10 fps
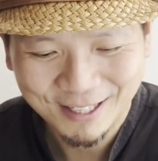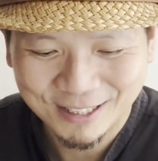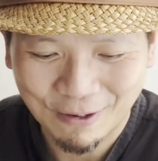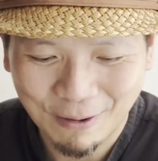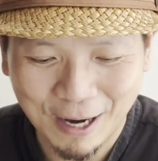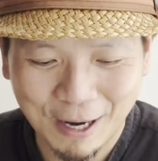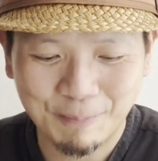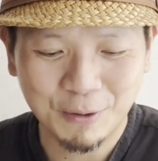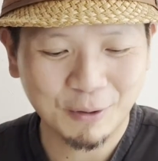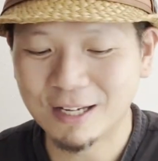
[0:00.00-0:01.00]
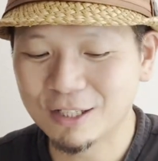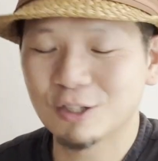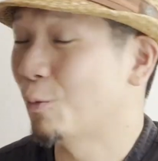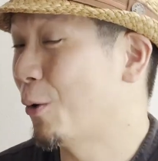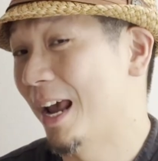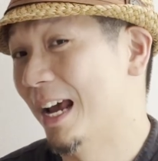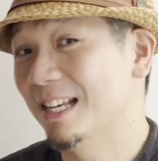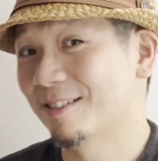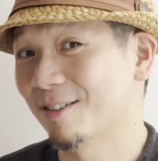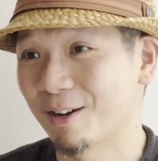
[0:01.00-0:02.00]
So you can't just wear
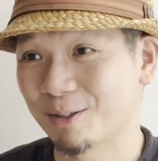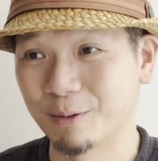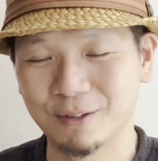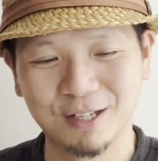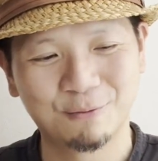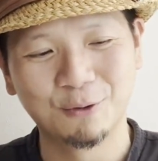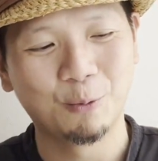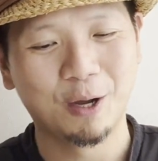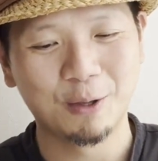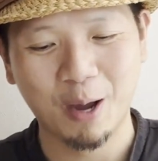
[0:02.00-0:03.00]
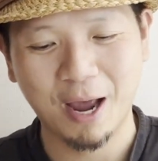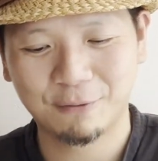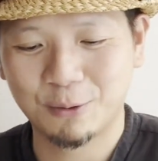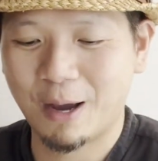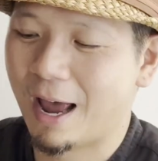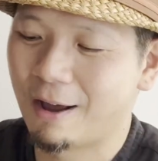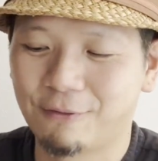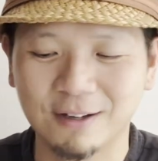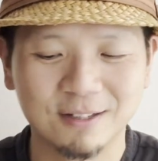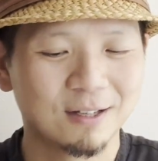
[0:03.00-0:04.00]
any socks with this footwear. You have to
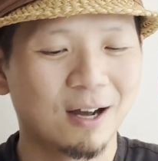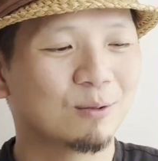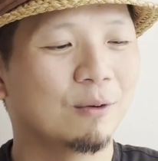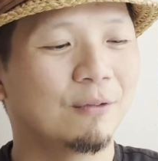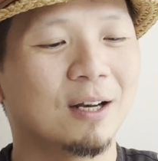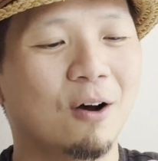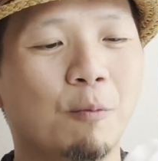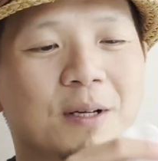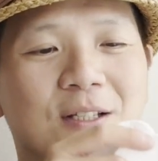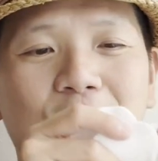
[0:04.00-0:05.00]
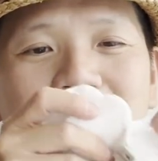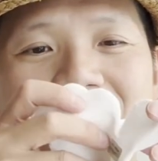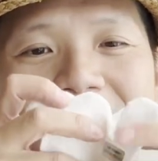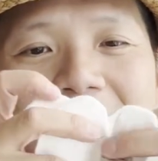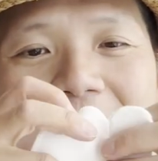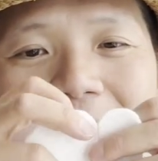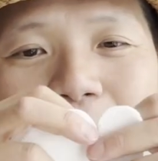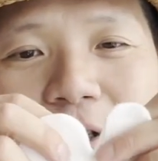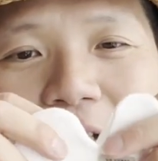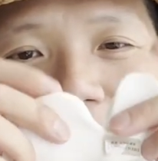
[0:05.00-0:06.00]
have a socks with an open toe design,
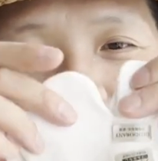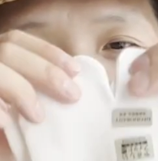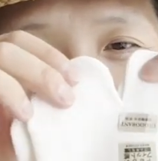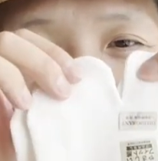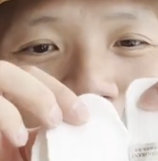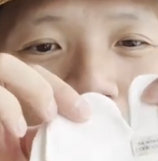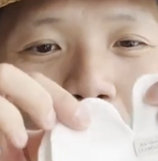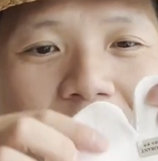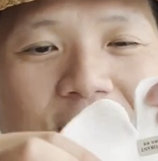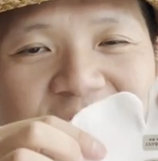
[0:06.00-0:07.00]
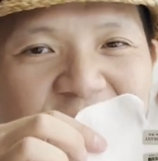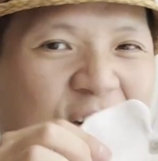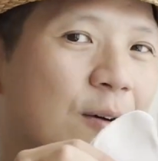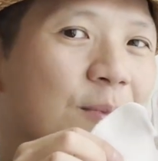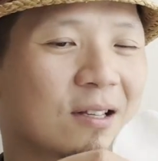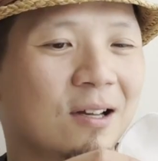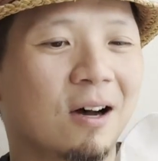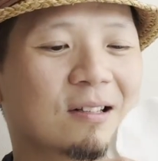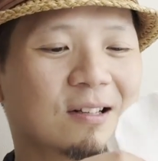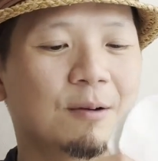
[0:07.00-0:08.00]
which is where these tubby
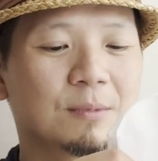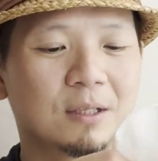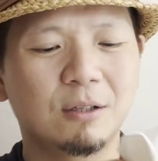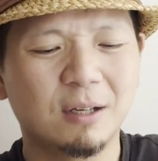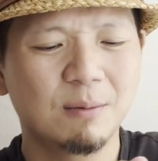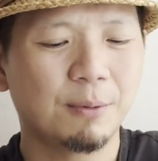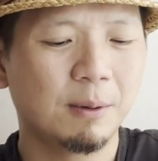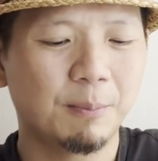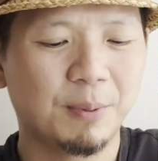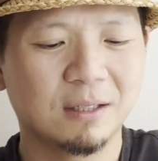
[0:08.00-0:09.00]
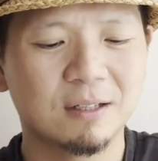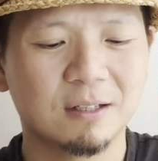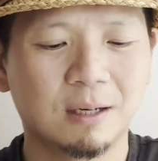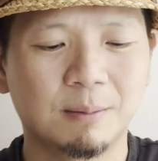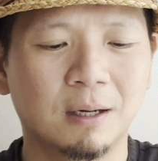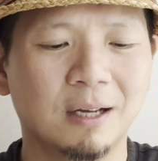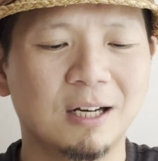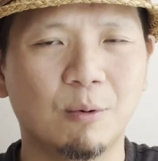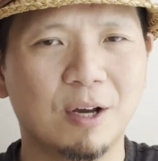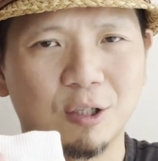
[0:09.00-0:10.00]
socks comes in. You can probably pick this up
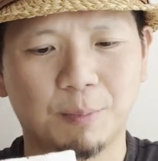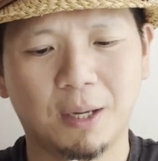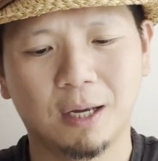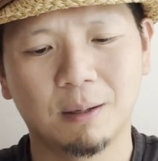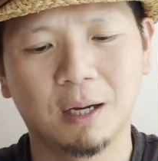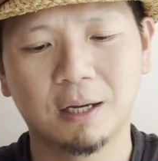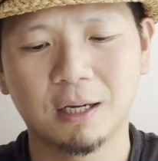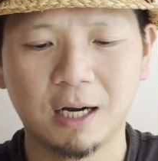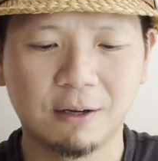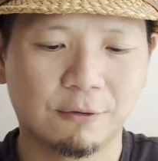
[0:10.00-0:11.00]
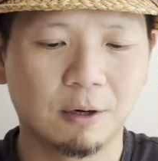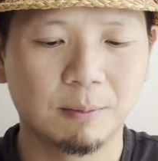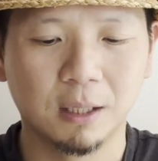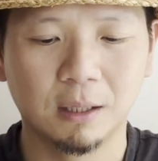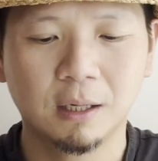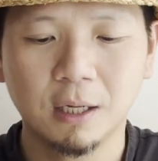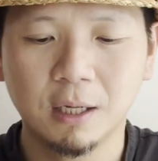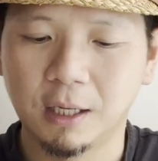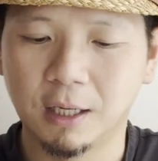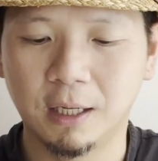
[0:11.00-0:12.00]
anywhere in Japan. I got it from
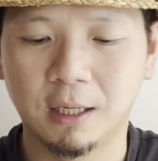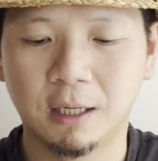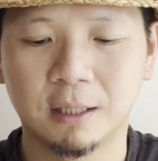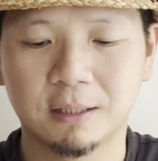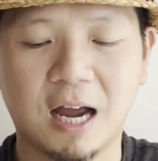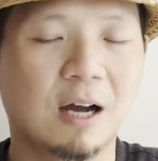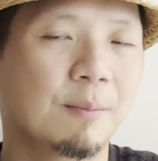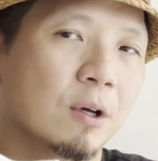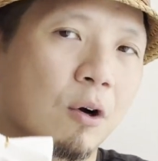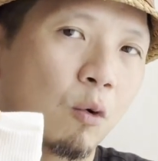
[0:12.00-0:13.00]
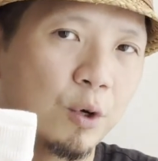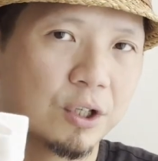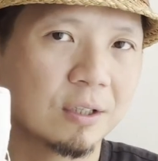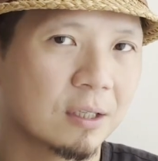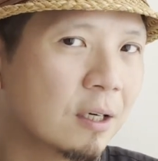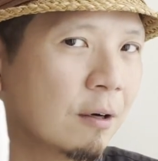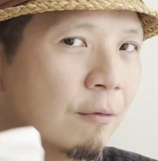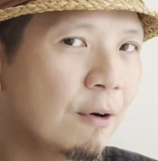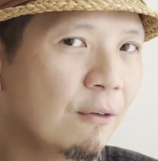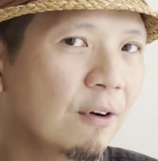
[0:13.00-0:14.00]
Tabio, which is a
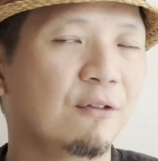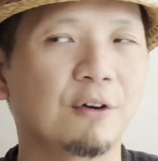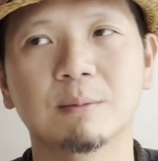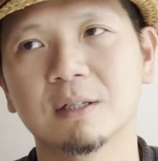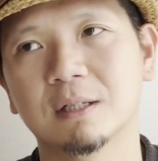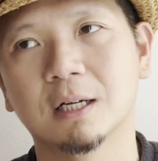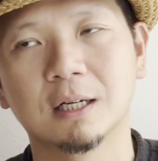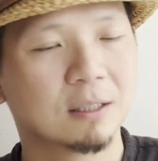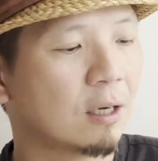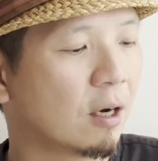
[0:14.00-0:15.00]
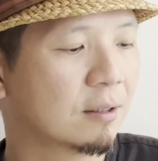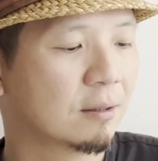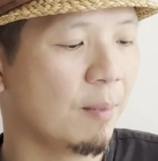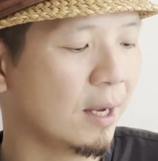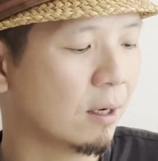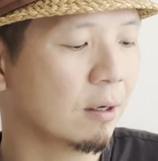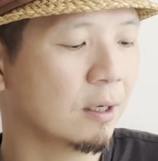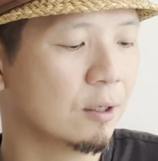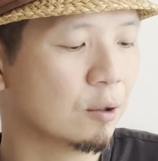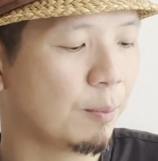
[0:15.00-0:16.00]
very very famous socks maker
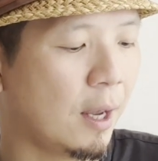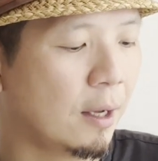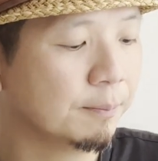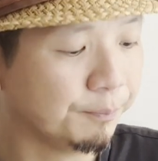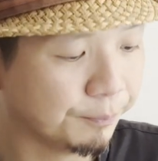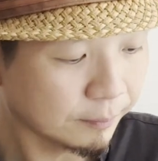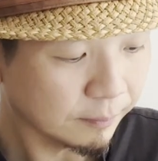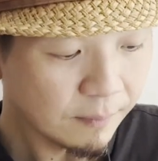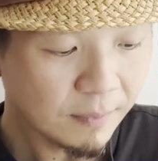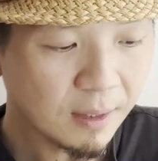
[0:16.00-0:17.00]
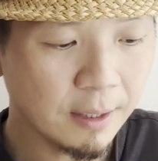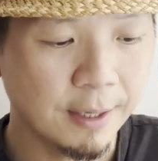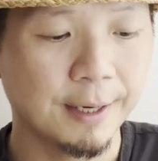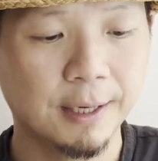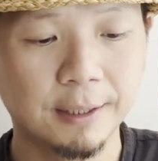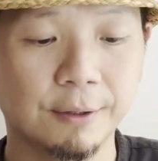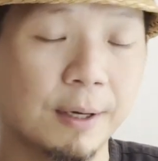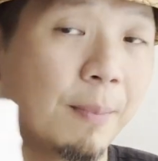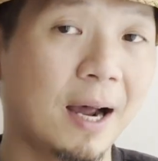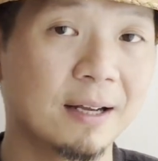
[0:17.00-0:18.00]
here in Japan. And you
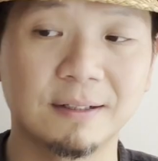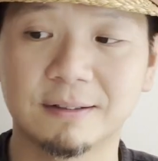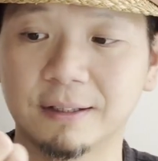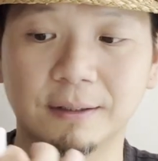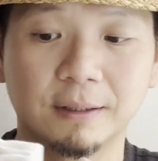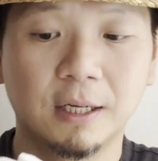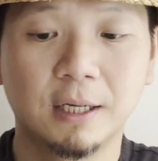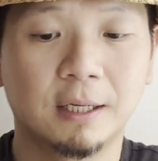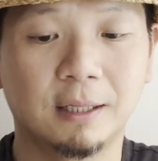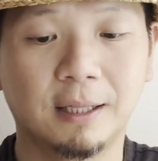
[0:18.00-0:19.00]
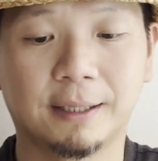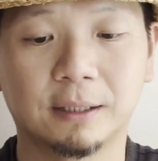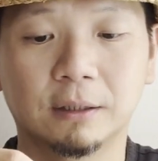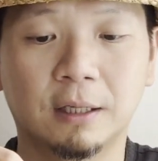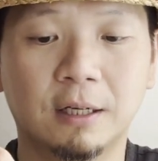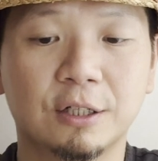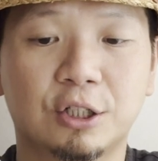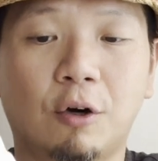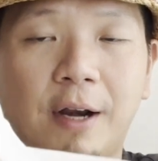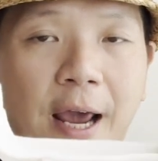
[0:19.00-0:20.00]
can buy these in like
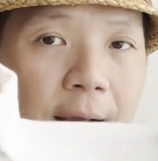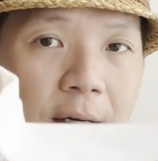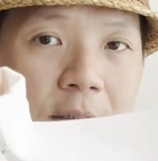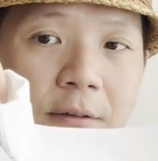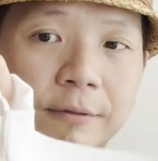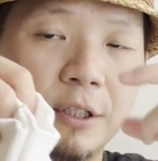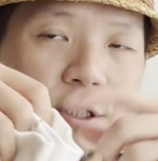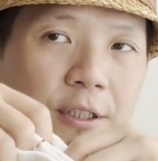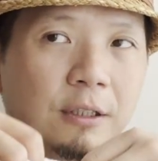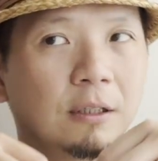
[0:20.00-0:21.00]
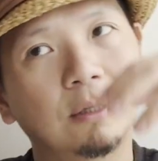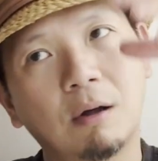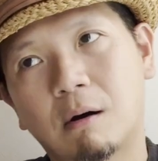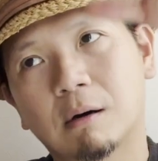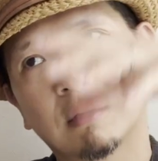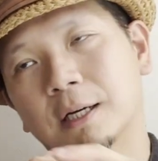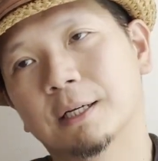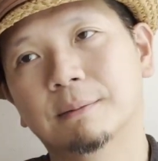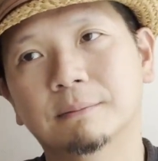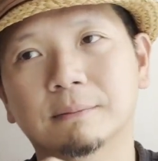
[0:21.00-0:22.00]
short ankle version,
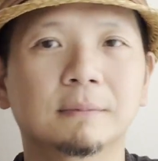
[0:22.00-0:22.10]
long